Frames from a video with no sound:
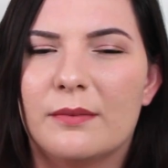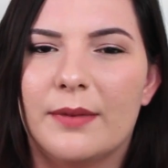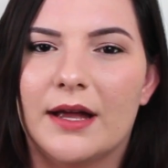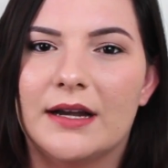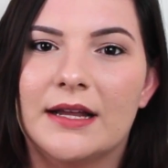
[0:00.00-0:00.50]

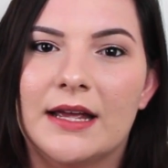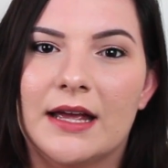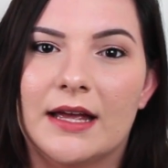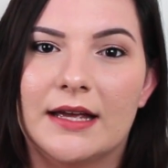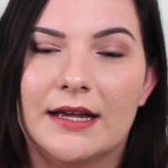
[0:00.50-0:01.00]
but
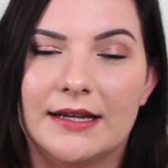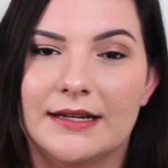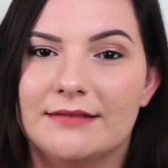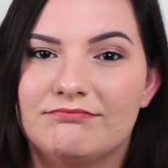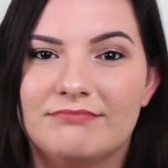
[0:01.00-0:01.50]

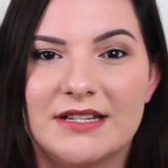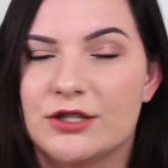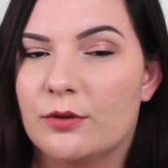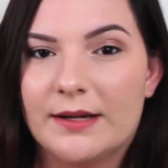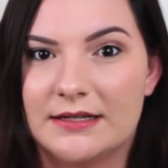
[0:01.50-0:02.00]

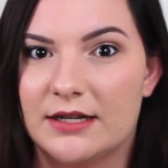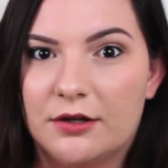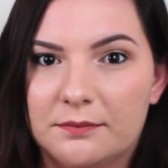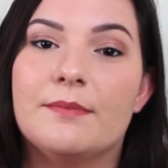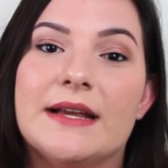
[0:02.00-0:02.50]
it's no big deal.